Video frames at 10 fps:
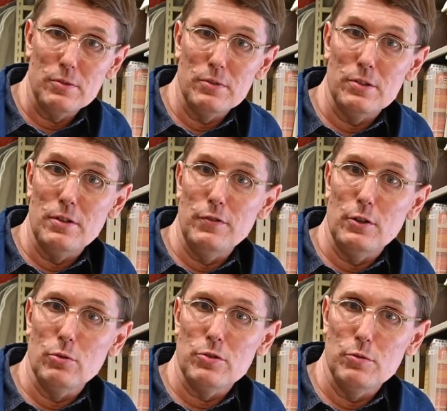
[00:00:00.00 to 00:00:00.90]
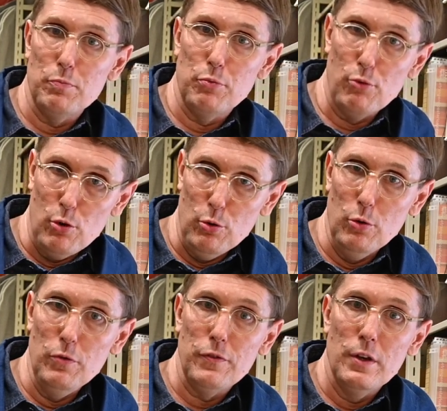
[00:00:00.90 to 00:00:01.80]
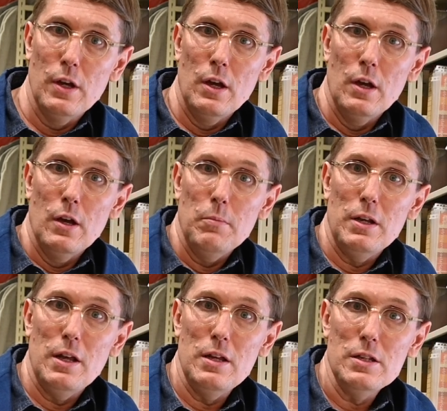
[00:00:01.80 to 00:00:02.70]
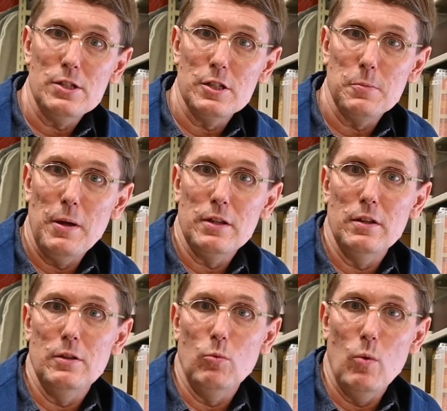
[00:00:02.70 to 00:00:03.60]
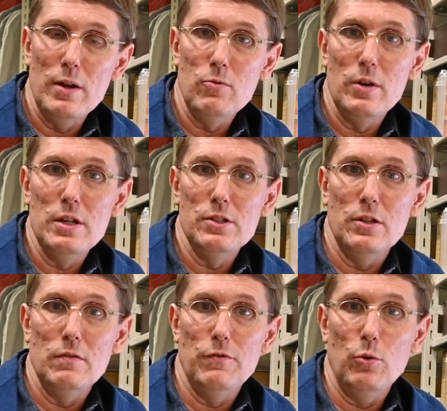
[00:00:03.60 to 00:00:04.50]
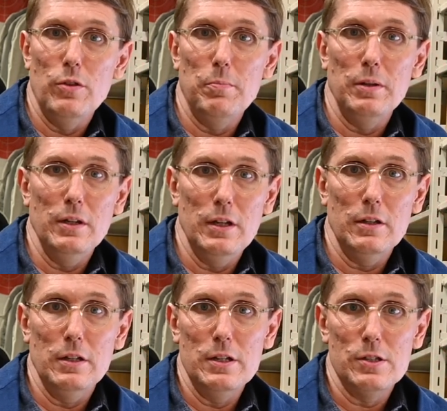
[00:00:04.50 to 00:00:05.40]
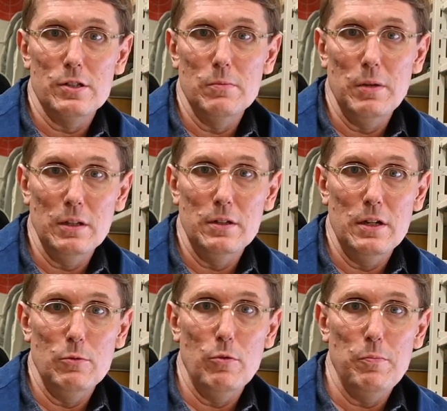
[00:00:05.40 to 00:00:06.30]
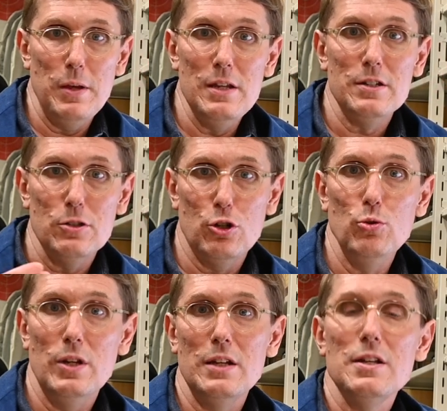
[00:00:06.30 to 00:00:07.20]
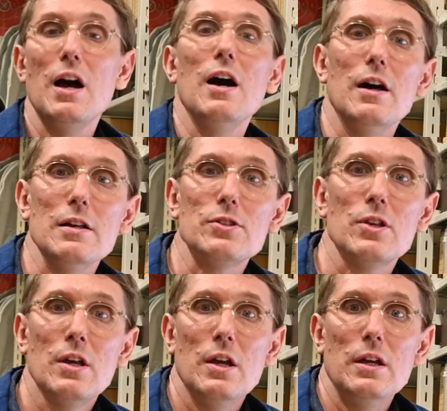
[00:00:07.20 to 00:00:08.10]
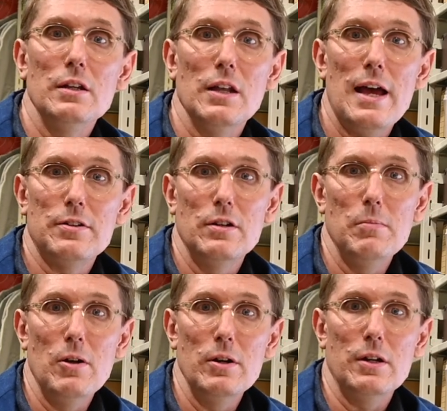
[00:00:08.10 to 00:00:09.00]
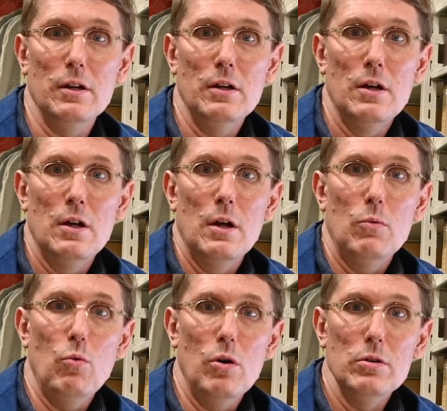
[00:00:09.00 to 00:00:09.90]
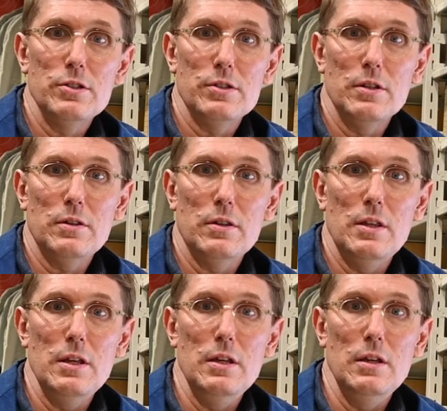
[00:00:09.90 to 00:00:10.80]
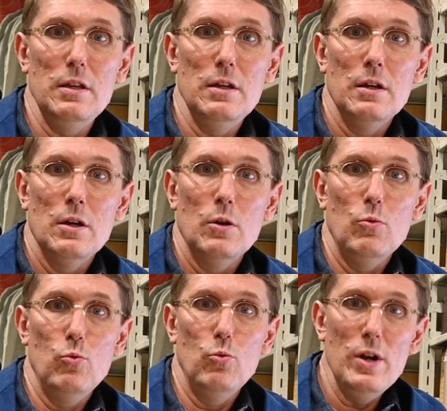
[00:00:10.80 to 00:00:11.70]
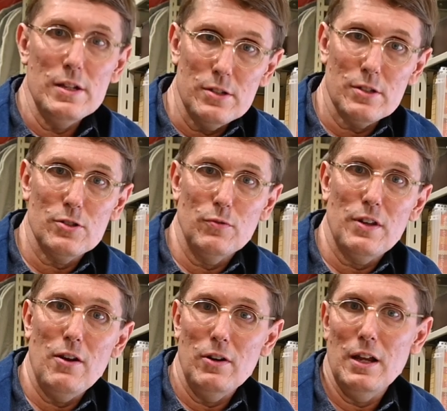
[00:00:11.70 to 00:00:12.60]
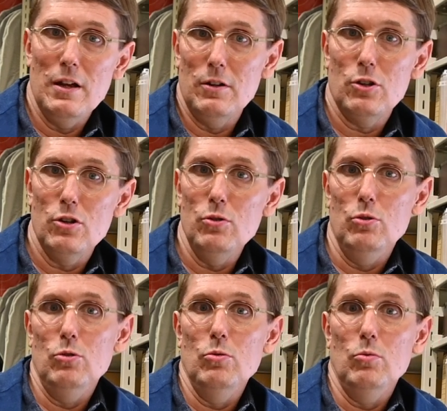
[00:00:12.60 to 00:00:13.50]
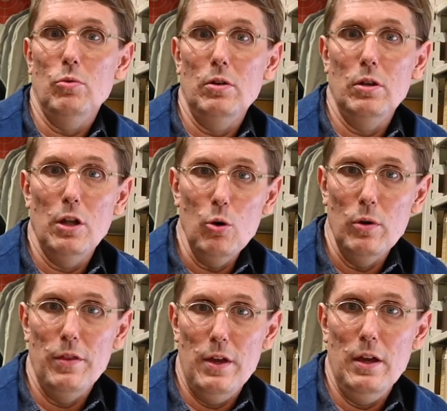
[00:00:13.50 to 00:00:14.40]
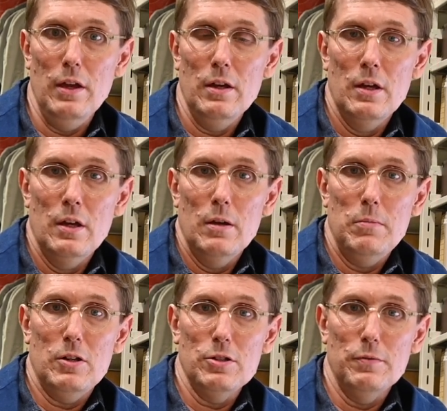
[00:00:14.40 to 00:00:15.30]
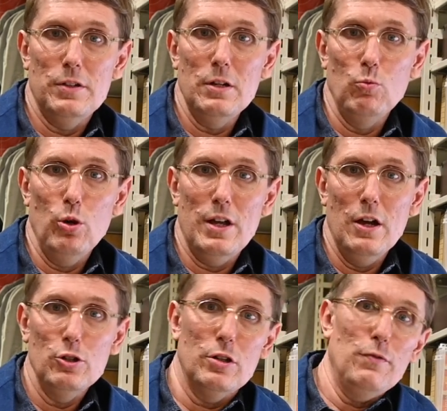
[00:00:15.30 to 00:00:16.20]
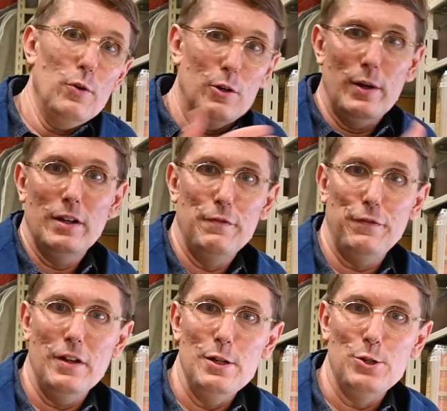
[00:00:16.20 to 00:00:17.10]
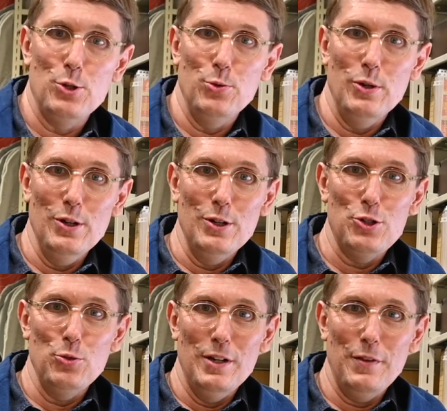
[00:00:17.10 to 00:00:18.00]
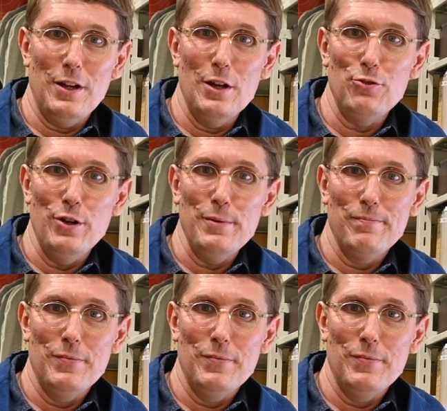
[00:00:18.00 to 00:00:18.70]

It was difficult to prove. But he suspected that one reason for the political instability, repeated coup d'etats in Latin America, was that the risks of carrying out a coup were lower there, because if it didn't work out, you could very quickly flee to another country.